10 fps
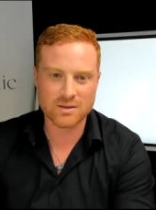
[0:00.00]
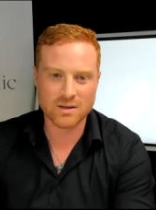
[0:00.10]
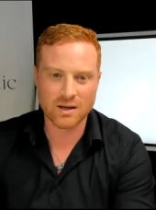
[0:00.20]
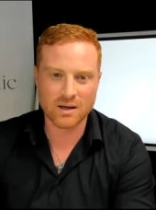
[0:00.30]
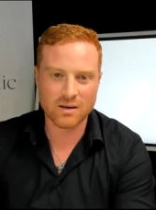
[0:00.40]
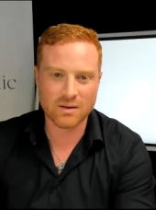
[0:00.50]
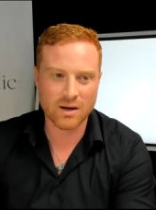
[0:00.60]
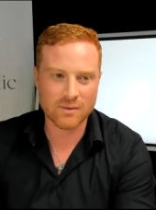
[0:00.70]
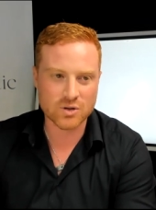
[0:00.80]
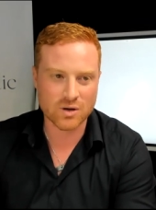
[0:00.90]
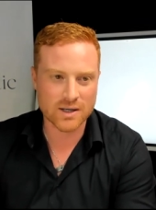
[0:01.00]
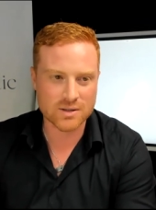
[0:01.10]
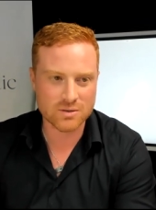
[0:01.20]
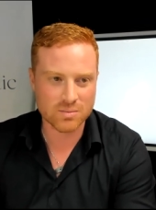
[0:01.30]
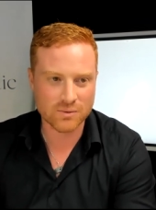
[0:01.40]
I've tried
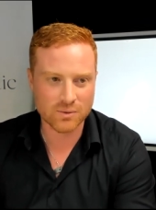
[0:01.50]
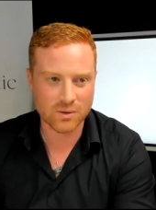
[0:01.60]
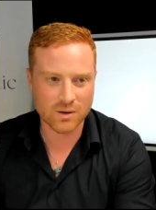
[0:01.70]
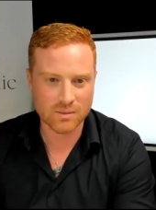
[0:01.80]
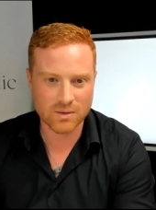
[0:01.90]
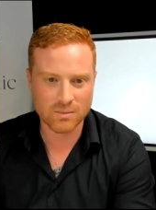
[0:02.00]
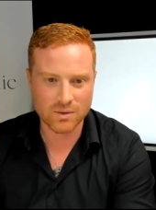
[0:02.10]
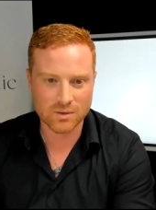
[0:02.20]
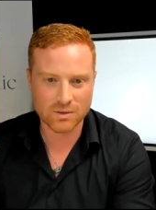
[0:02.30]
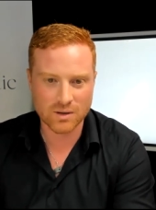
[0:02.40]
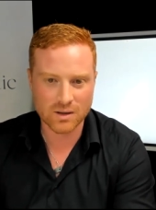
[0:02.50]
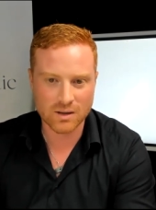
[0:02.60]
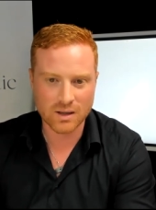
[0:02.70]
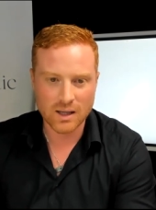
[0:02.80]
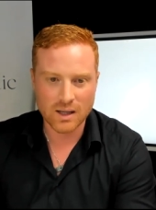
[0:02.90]
to before, and I'm no good at it.